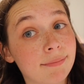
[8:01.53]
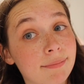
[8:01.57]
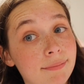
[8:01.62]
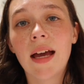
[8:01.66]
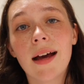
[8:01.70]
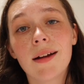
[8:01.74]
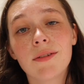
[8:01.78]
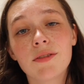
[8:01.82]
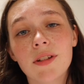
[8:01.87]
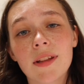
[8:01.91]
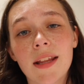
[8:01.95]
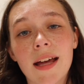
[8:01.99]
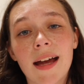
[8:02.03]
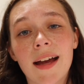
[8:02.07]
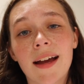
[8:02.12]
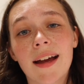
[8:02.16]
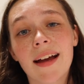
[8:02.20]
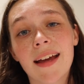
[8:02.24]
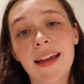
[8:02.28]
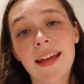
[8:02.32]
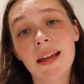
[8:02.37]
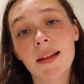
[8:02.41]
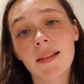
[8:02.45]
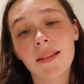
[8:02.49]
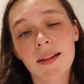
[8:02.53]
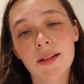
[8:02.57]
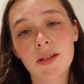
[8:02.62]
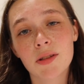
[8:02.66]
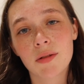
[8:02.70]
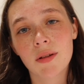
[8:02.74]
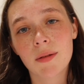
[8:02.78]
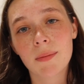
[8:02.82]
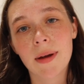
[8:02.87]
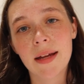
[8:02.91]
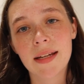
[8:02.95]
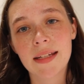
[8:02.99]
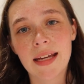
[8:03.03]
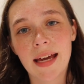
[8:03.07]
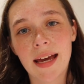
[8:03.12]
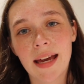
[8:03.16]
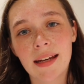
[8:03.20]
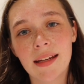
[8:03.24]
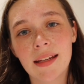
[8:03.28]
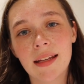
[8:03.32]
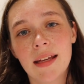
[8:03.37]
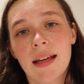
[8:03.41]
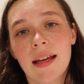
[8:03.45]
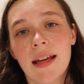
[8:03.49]
I ate lunch with my
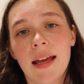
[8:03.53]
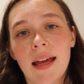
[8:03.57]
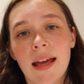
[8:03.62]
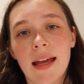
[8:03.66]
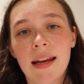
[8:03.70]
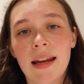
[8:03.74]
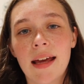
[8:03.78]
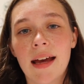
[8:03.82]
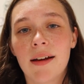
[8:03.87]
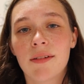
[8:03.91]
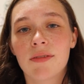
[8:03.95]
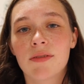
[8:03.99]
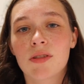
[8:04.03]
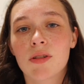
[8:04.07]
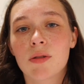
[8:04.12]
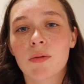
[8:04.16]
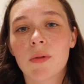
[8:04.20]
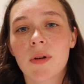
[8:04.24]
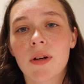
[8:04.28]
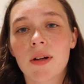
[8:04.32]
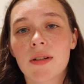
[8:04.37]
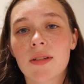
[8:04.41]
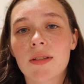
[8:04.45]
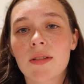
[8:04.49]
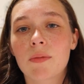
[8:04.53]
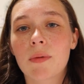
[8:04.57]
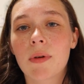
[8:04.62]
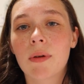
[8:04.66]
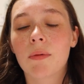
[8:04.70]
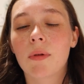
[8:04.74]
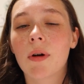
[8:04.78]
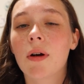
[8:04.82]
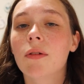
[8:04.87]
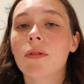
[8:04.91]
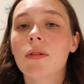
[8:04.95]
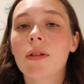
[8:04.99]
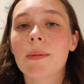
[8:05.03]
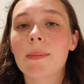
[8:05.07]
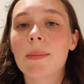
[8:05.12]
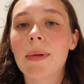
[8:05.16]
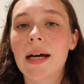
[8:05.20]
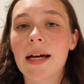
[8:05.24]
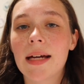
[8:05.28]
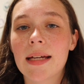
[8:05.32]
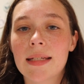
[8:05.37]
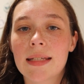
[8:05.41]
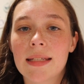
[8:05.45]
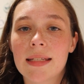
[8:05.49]
dad, and afterwards, we rode the
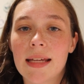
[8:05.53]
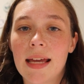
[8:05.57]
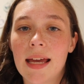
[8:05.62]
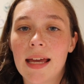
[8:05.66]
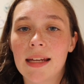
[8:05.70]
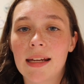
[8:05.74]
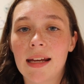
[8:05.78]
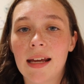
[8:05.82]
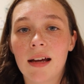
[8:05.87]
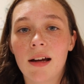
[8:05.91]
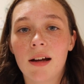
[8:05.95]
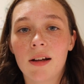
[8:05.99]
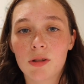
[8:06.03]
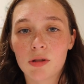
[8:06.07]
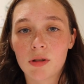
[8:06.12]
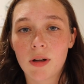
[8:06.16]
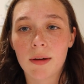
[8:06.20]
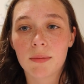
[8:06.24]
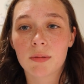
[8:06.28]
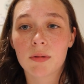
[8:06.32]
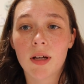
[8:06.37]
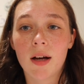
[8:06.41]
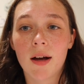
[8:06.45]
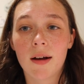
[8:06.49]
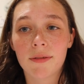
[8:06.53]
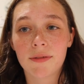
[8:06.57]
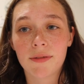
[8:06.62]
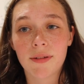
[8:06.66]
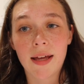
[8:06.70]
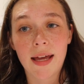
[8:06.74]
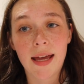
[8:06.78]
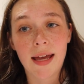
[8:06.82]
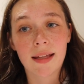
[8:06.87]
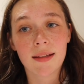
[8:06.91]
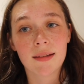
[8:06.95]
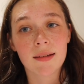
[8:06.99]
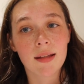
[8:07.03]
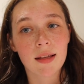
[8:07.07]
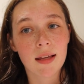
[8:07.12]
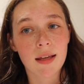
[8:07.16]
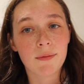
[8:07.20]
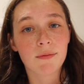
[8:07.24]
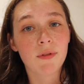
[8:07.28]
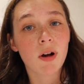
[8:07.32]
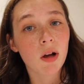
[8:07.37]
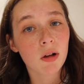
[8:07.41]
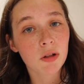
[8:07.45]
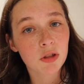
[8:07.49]
bus, and I got dropped off at
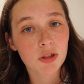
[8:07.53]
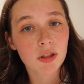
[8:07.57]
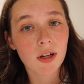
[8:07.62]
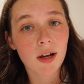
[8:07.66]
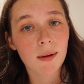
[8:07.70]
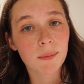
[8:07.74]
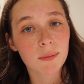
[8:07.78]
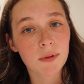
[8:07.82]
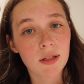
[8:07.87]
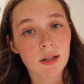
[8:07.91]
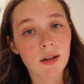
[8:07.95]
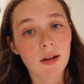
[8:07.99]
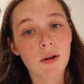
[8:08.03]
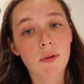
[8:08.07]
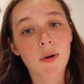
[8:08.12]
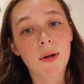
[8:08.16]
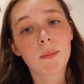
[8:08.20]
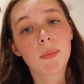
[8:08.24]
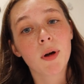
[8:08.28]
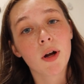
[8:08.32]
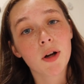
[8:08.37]
the ball shop to go and